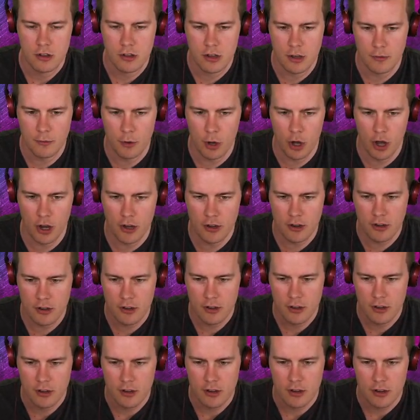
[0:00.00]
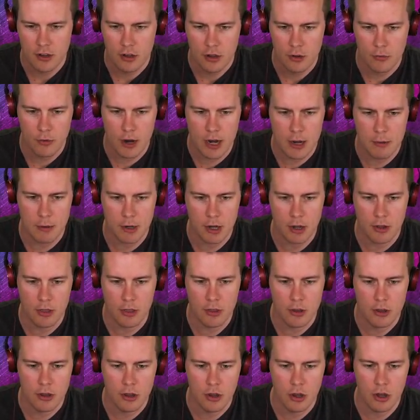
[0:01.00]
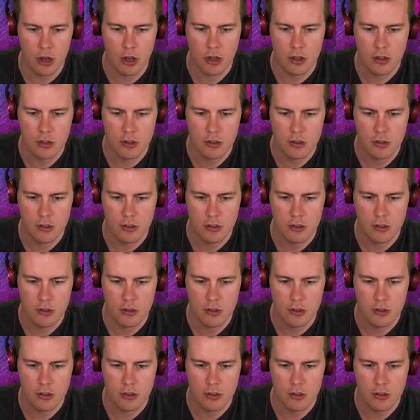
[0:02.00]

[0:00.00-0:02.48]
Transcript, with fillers: Come on. Wait, am I going? Oh.